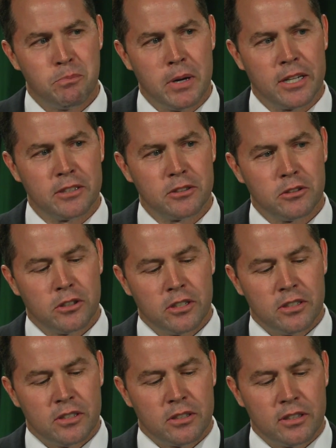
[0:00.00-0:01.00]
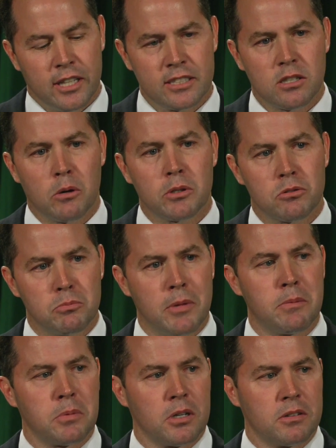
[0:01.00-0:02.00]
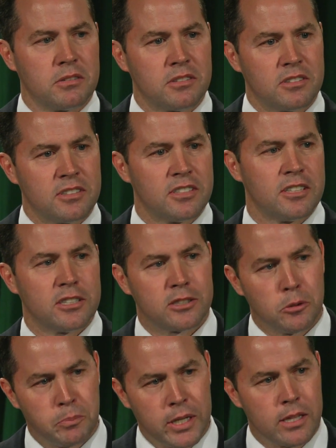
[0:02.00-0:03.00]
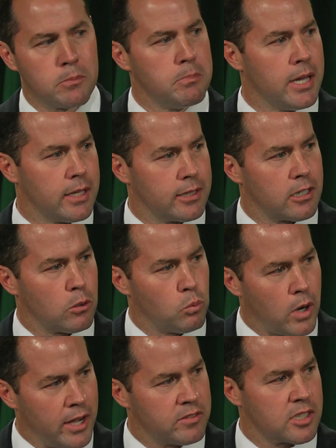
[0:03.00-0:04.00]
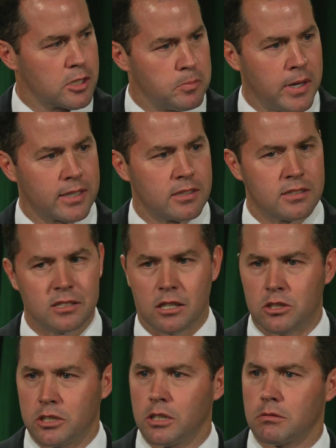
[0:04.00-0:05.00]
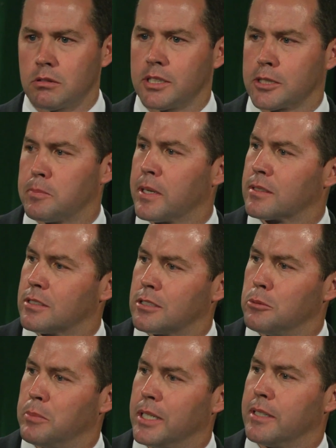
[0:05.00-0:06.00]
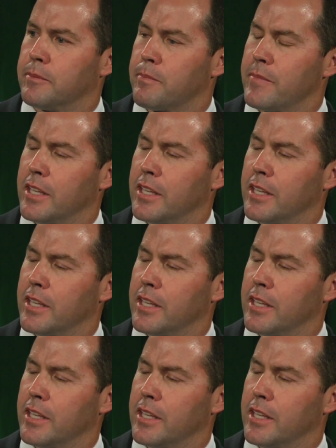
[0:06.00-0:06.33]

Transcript: But let's always remember to be the men that our wives expect us and our children expect us to be.